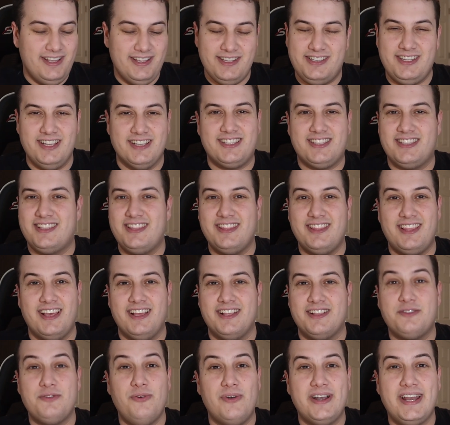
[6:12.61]
just the
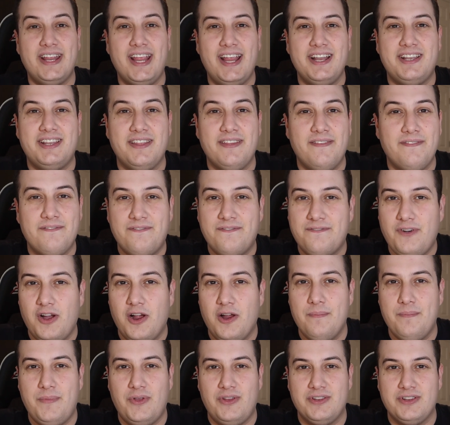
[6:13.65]
2018
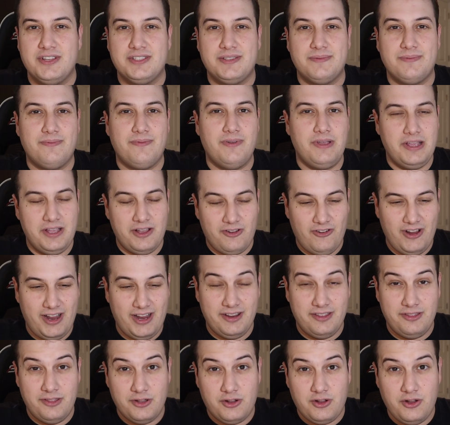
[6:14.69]
Farm Bill just
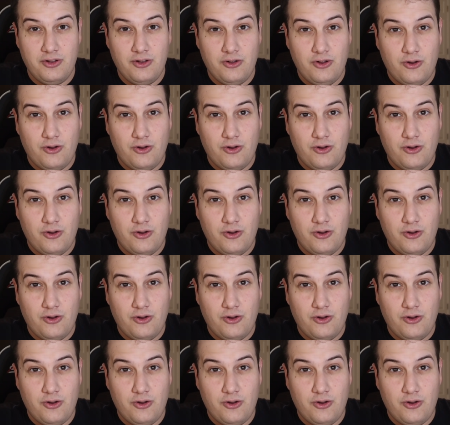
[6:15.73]
created the